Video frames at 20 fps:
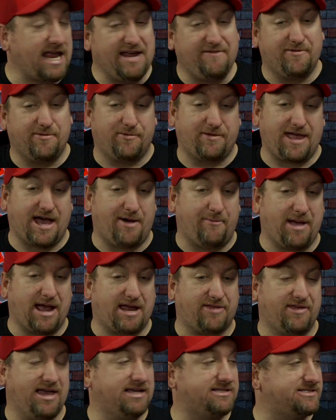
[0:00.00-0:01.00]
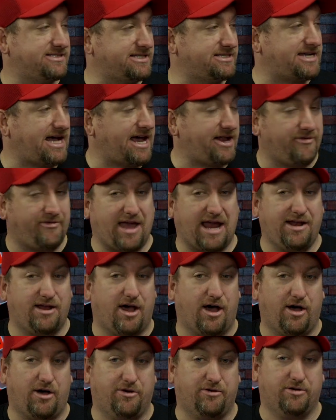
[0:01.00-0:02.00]
Even without making the SEC title, they
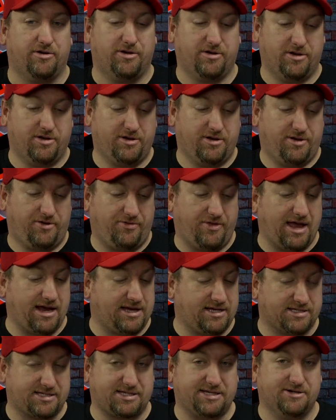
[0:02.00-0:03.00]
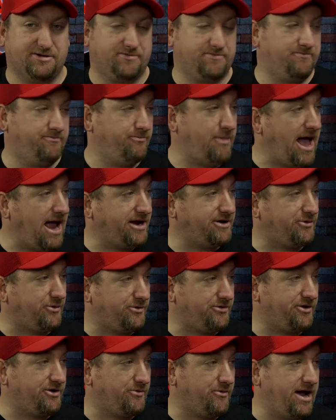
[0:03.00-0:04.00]
know they can still
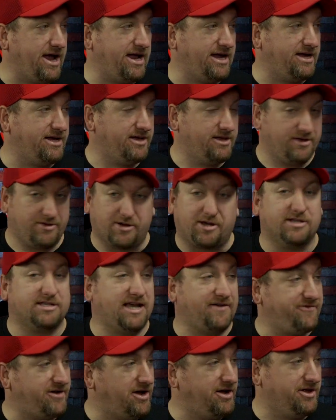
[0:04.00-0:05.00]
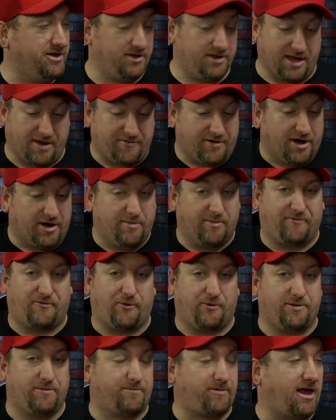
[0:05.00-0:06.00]
backdoor their way. Because they've done it. They've done it
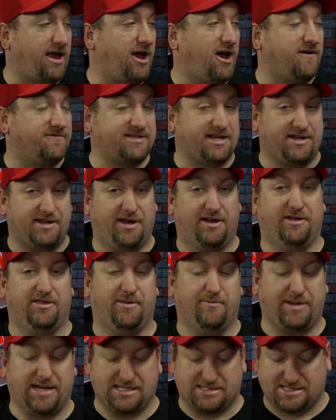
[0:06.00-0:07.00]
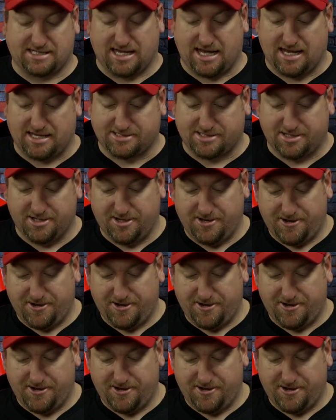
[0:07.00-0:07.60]
before in the playoffs. They've done it in the BCS.